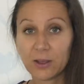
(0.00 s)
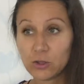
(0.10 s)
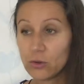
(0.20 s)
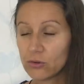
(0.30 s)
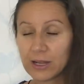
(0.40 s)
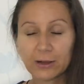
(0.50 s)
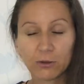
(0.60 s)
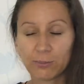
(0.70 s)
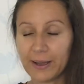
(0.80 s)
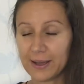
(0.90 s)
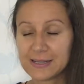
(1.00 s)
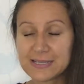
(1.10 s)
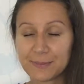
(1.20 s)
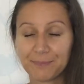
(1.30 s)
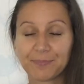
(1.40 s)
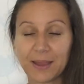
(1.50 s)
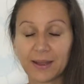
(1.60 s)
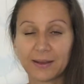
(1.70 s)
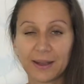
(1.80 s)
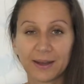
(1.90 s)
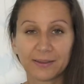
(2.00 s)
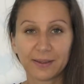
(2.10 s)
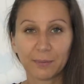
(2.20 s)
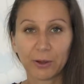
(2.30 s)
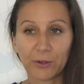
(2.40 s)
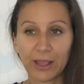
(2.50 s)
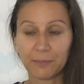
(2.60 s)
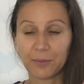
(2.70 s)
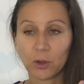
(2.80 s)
usually close my eyes and then I think about, okay,